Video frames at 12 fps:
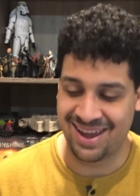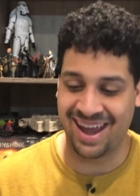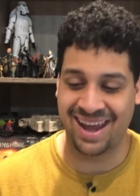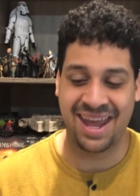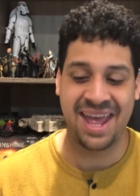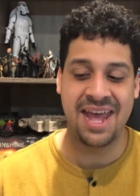
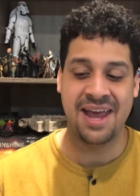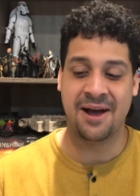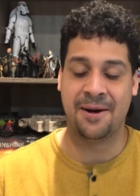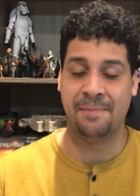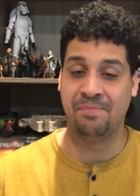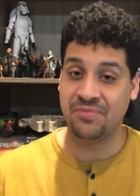okay?
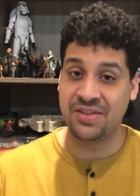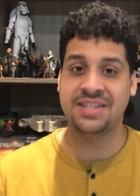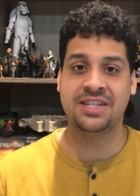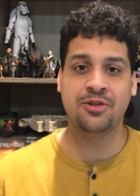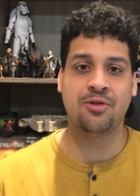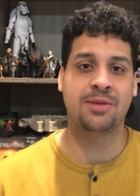Um,
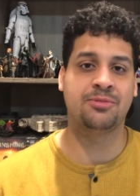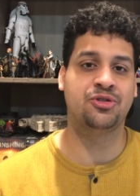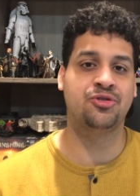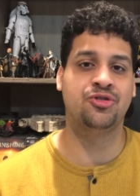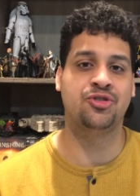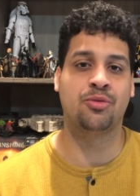this incredible
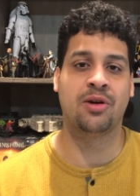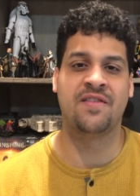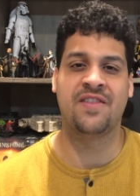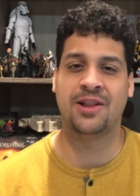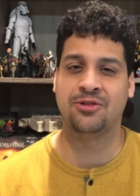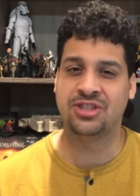true story
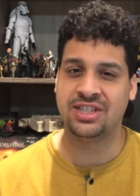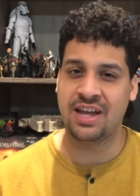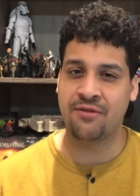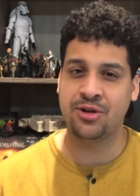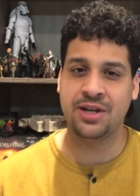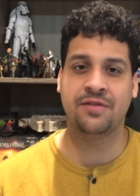follows
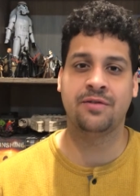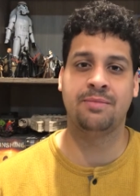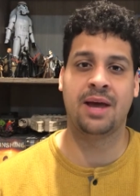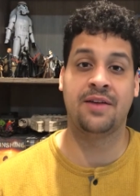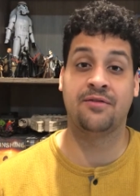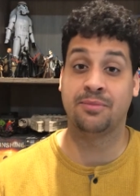seven different
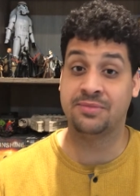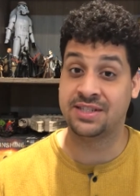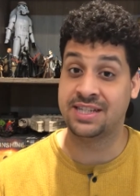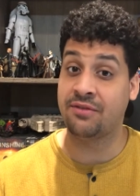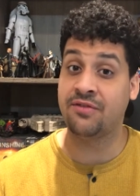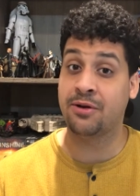men from
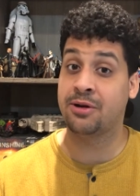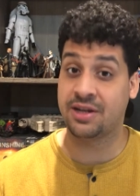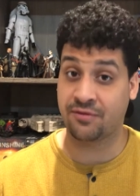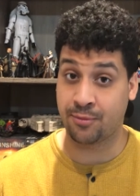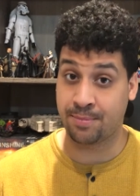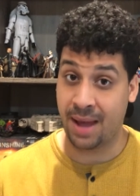seven very
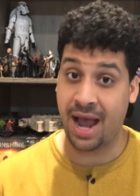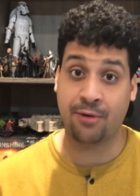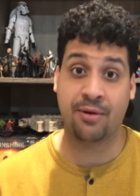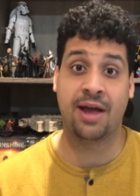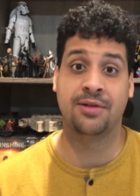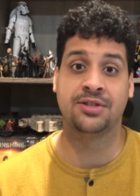different
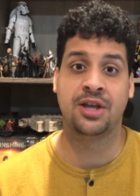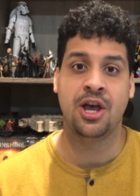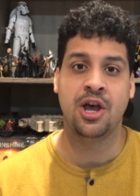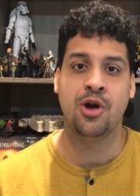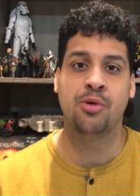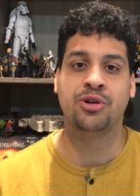backgrounds
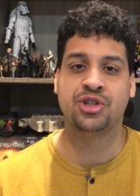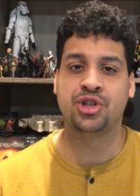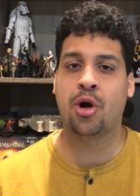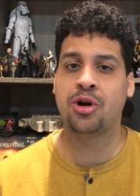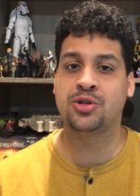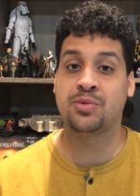who are
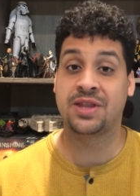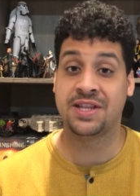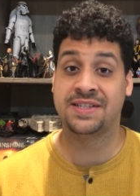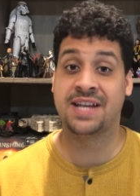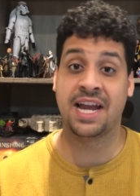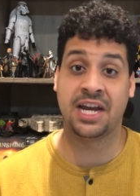charged with
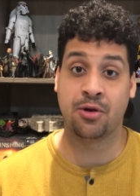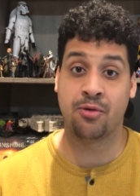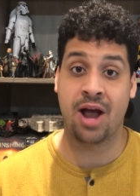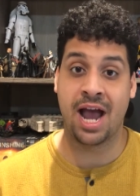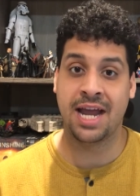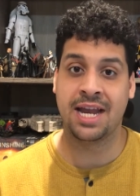inciting a
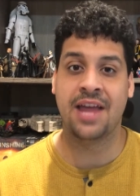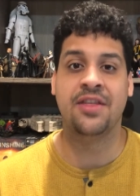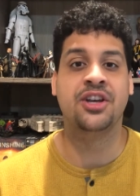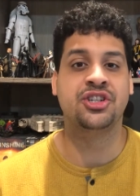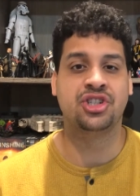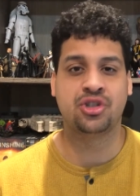riot
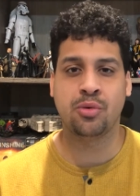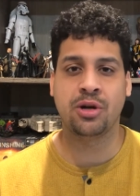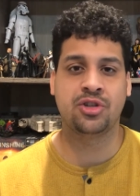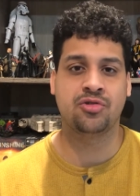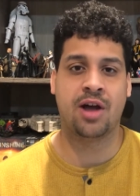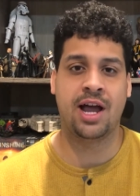and the
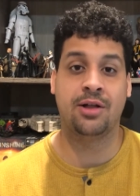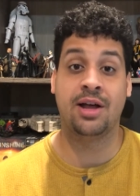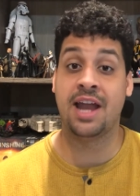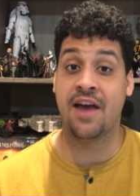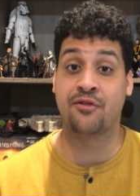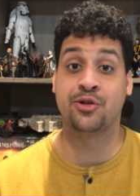historic trial
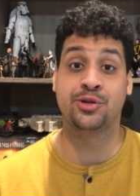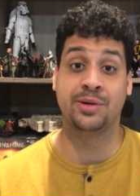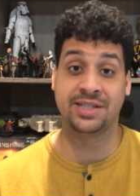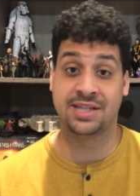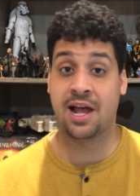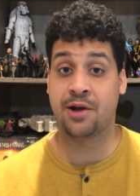and effort
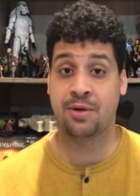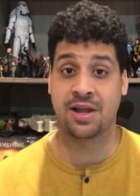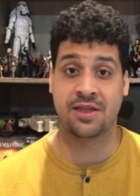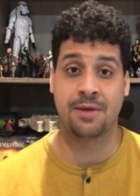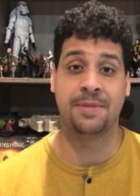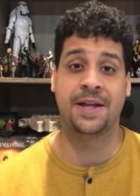to
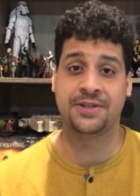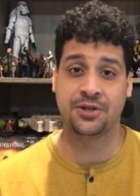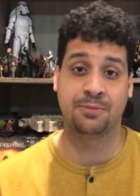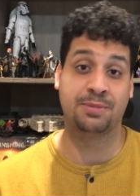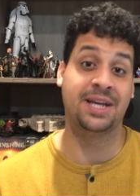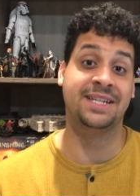exonerate them that
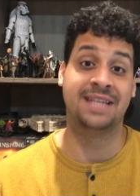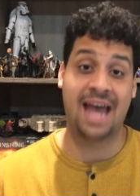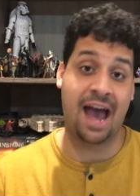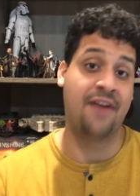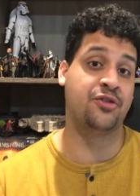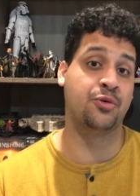took place
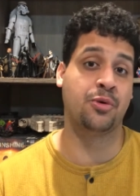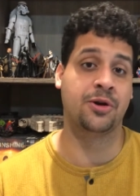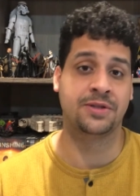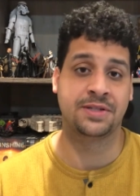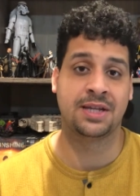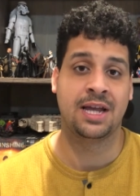
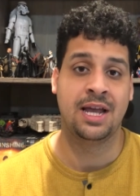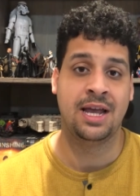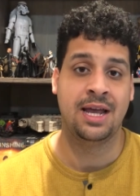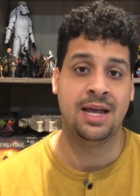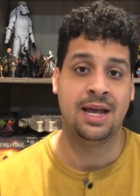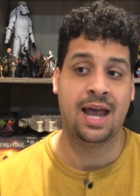afterwards.
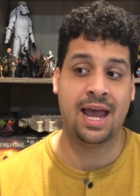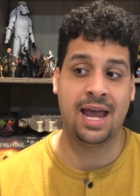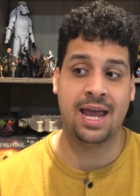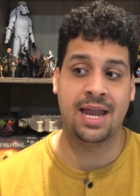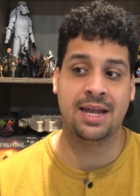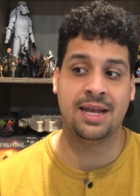
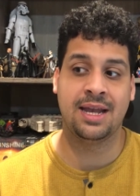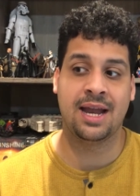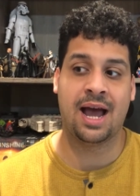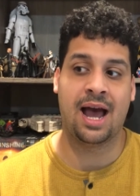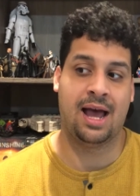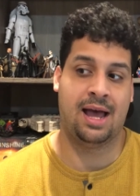And